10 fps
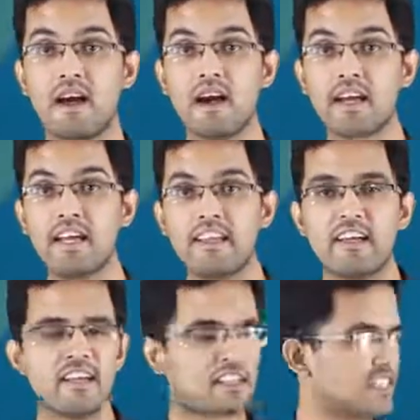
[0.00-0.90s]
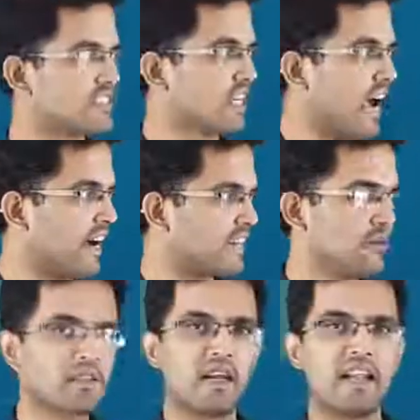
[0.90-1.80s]
Again, since
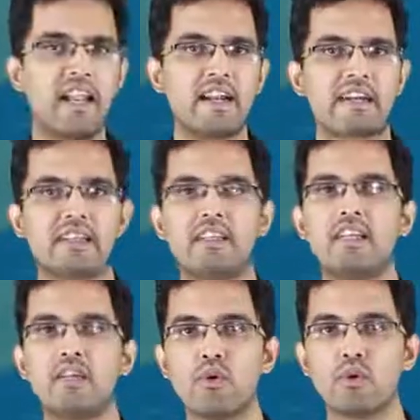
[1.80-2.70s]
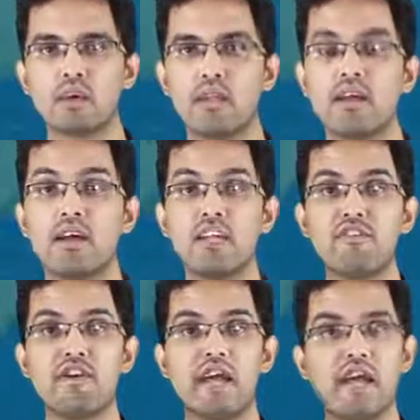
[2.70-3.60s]
atoms are electrically neutral,
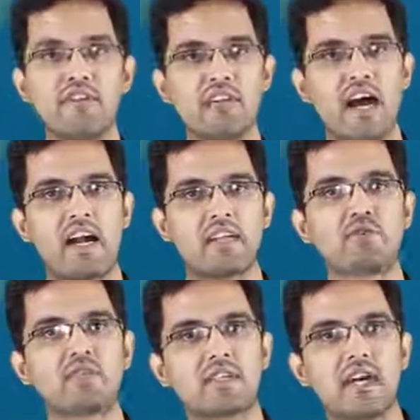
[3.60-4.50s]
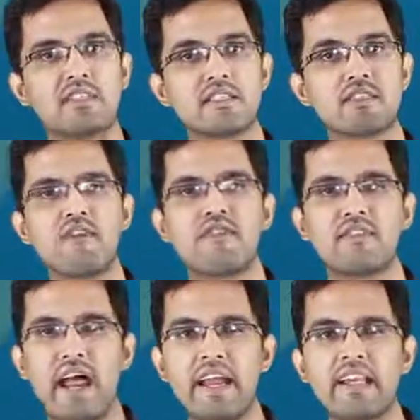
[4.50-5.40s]
therefore every atom should consist of
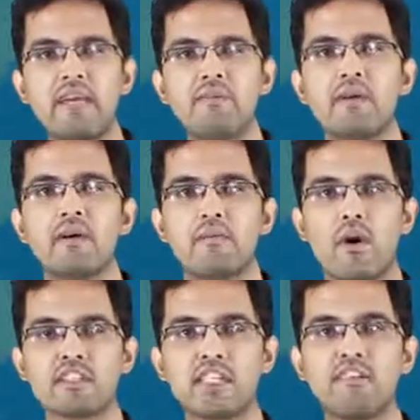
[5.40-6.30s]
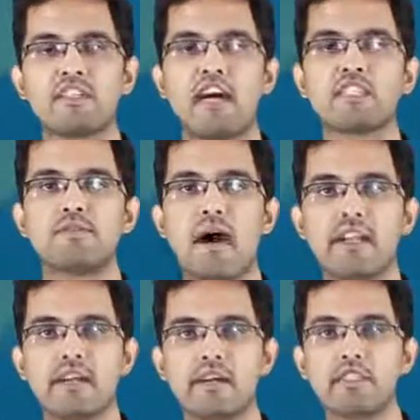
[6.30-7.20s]
tiny positive charged
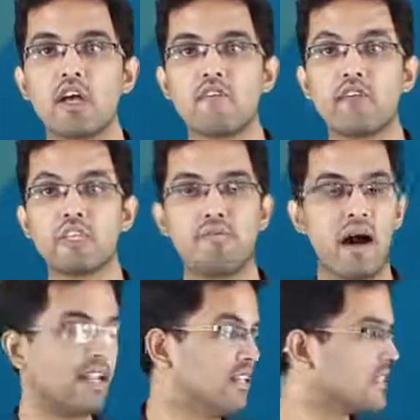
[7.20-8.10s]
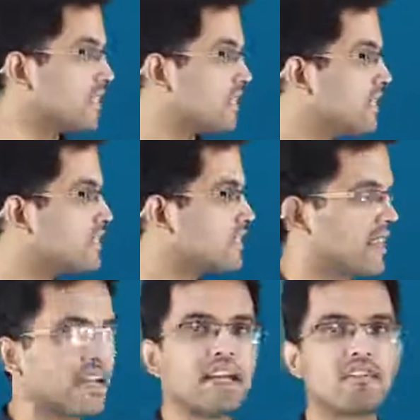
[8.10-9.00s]
particles which balance these
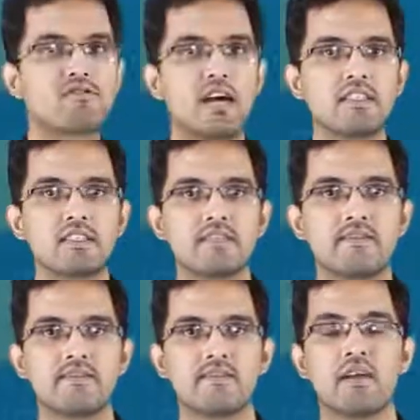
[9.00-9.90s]
negative charges.